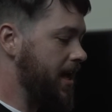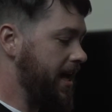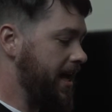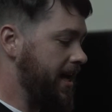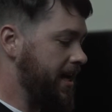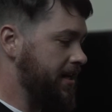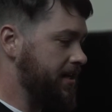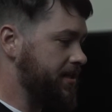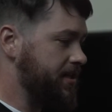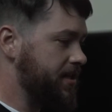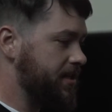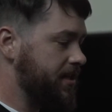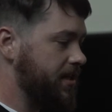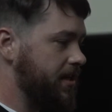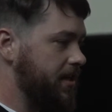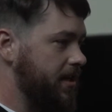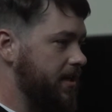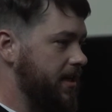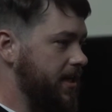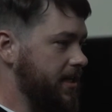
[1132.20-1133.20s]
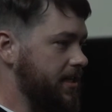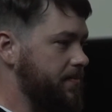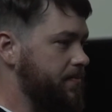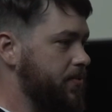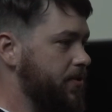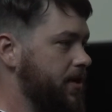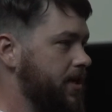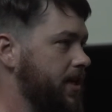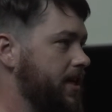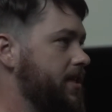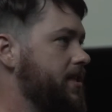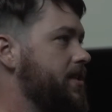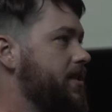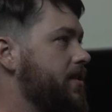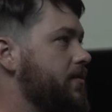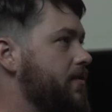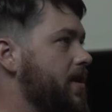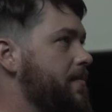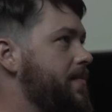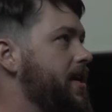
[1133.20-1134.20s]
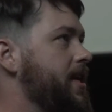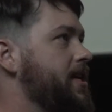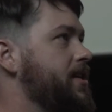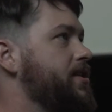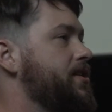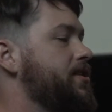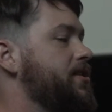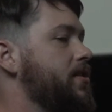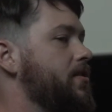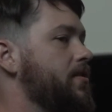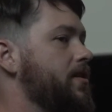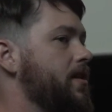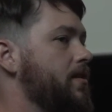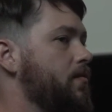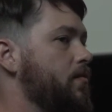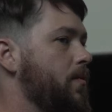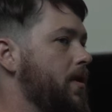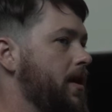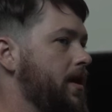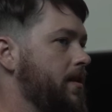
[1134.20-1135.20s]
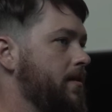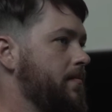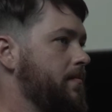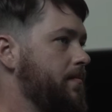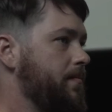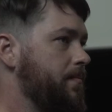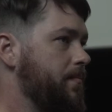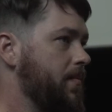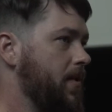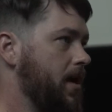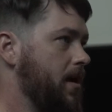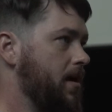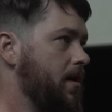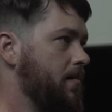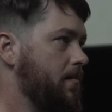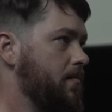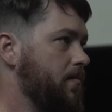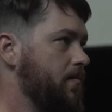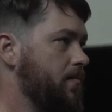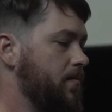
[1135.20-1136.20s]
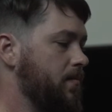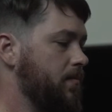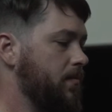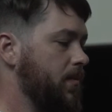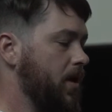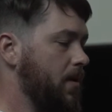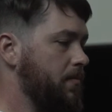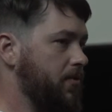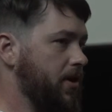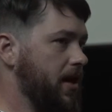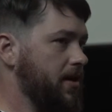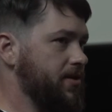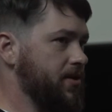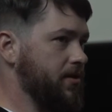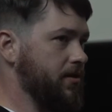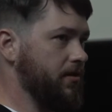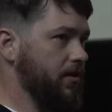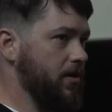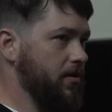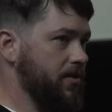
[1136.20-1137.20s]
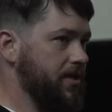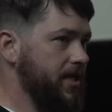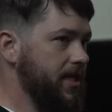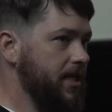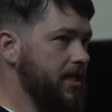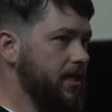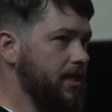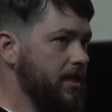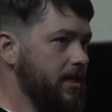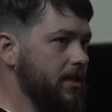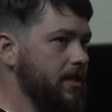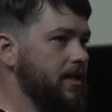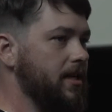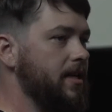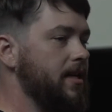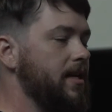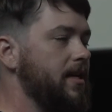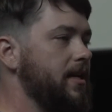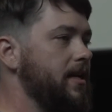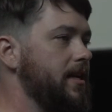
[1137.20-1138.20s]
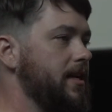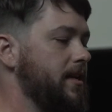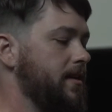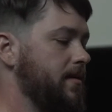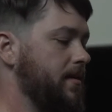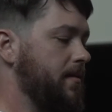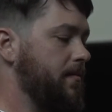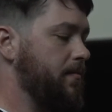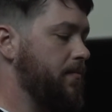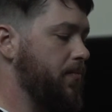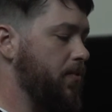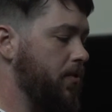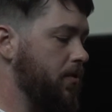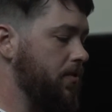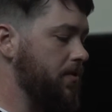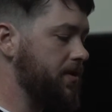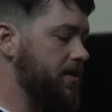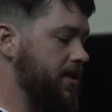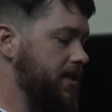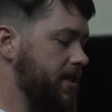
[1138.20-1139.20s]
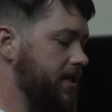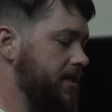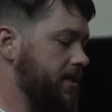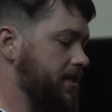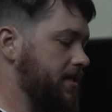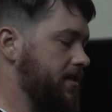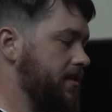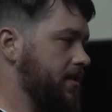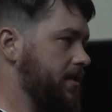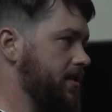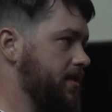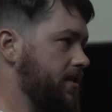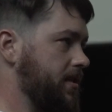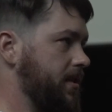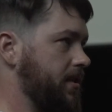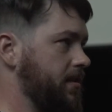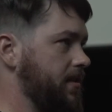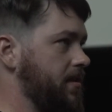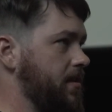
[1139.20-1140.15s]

And it's put into the web page so that when um, a browser loads it, it pulls this, this,